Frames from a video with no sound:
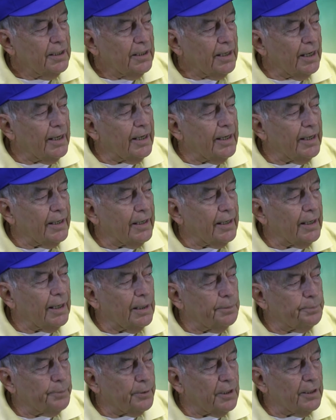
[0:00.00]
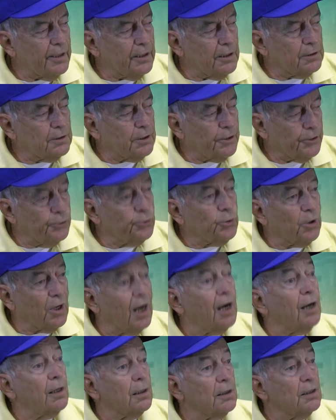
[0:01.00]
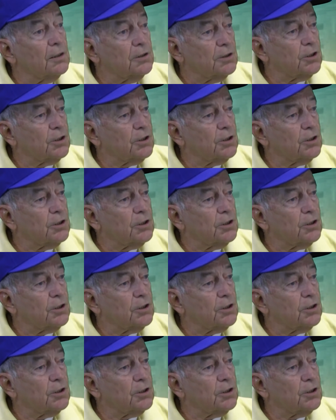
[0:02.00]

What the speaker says: and I played through college.